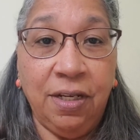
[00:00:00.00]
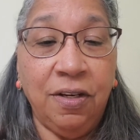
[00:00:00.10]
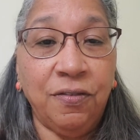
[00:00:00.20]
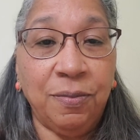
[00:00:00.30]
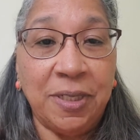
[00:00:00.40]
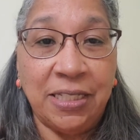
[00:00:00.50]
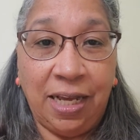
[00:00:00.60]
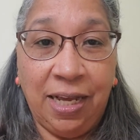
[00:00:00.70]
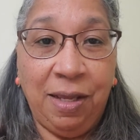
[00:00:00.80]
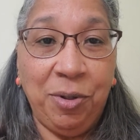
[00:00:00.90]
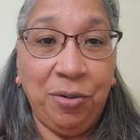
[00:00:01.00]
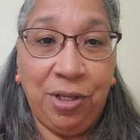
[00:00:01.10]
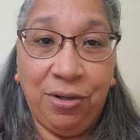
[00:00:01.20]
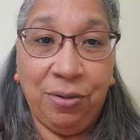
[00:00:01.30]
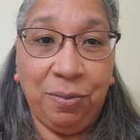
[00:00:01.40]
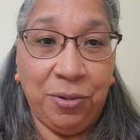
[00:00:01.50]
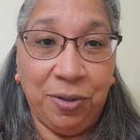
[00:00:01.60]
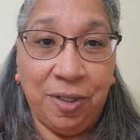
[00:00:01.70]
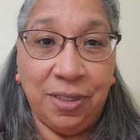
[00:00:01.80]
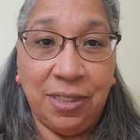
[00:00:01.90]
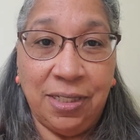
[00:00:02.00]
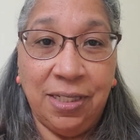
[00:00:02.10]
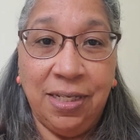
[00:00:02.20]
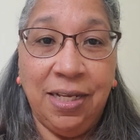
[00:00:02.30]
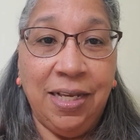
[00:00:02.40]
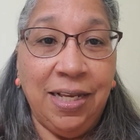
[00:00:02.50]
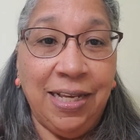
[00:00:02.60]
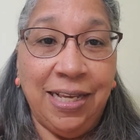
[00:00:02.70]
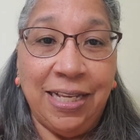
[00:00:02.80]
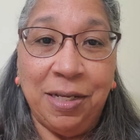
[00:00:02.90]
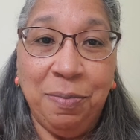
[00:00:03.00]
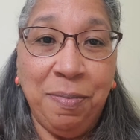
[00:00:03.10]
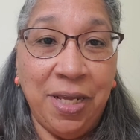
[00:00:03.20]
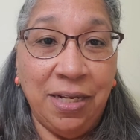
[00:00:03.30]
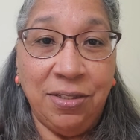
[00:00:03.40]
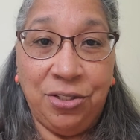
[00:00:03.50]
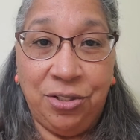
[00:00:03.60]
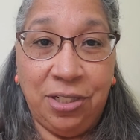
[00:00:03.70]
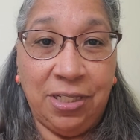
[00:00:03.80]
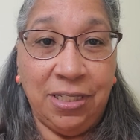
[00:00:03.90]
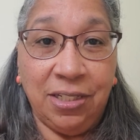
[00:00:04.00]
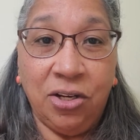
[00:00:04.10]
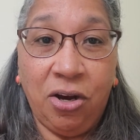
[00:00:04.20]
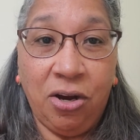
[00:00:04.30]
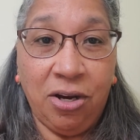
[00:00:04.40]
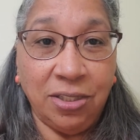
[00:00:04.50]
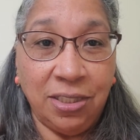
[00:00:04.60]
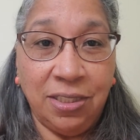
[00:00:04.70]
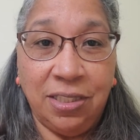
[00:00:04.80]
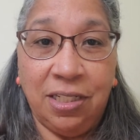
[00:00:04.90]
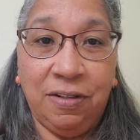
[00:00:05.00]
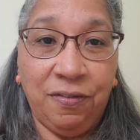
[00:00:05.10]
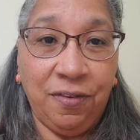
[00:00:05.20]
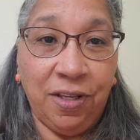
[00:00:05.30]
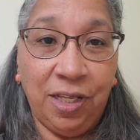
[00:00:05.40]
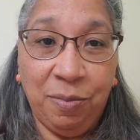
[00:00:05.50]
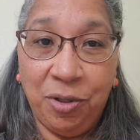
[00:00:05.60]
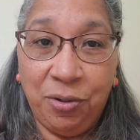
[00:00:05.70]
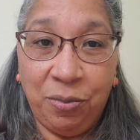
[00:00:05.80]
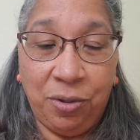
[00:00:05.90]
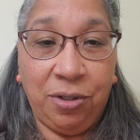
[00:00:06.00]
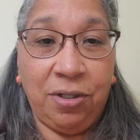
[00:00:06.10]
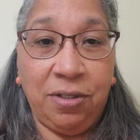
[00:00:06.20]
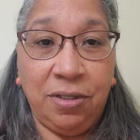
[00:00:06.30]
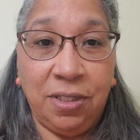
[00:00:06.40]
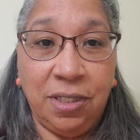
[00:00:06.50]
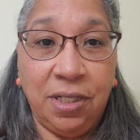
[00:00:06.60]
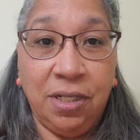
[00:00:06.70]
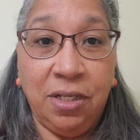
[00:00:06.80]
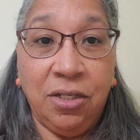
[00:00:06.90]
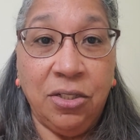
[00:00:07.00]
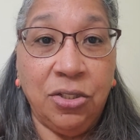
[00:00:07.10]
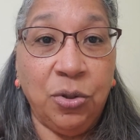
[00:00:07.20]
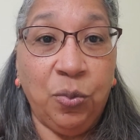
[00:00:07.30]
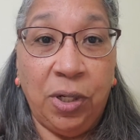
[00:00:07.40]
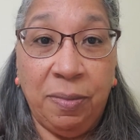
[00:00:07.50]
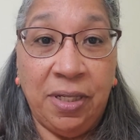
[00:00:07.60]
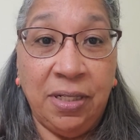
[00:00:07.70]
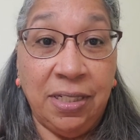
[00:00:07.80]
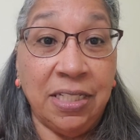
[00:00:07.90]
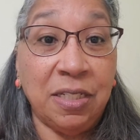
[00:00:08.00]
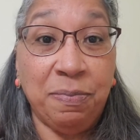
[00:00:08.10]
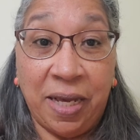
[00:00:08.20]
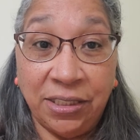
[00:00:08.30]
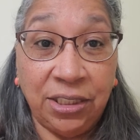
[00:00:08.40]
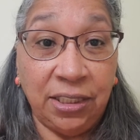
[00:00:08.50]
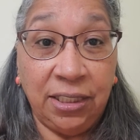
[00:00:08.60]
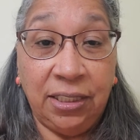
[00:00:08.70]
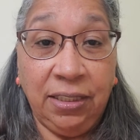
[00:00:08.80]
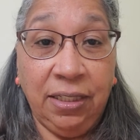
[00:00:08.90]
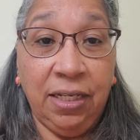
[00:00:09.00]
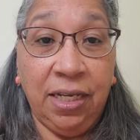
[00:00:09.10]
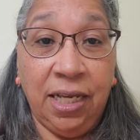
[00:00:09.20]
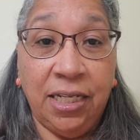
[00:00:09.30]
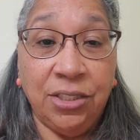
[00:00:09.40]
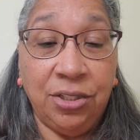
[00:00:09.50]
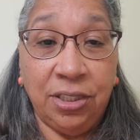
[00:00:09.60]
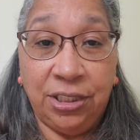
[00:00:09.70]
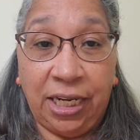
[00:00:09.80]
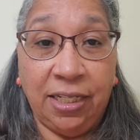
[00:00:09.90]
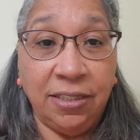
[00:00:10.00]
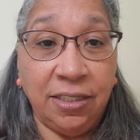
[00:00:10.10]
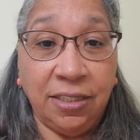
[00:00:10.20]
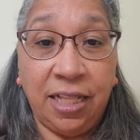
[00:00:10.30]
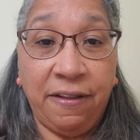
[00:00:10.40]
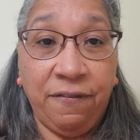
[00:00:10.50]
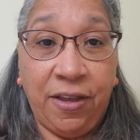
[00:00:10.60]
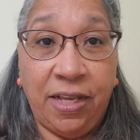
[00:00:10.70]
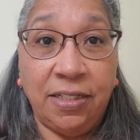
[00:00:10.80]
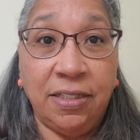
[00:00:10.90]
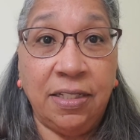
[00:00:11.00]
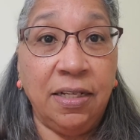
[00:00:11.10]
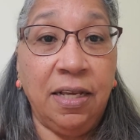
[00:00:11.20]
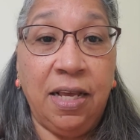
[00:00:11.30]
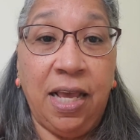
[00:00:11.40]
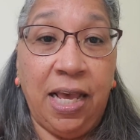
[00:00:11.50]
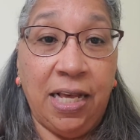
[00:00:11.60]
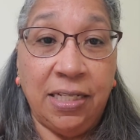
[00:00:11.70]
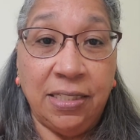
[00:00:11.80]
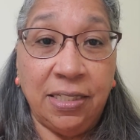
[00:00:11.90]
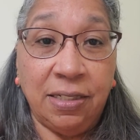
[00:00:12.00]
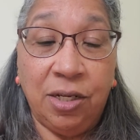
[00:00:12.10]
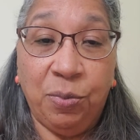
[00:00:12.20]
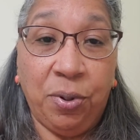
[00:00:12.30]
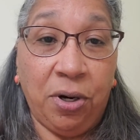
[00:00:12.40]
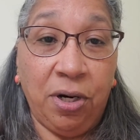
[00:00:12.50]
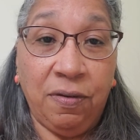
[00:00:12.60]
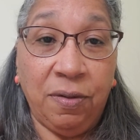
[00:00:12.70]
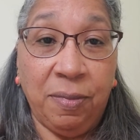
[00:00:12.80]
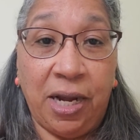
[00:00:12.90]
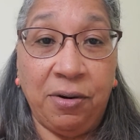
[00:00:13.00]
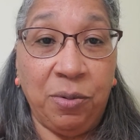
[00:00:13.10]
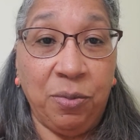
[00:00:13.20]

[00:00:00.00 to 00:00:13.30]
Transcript: From the time you entered Moritz, committed to the causes of immigrant workers, to women especially, and to the challenges that they faced as a part of the migrant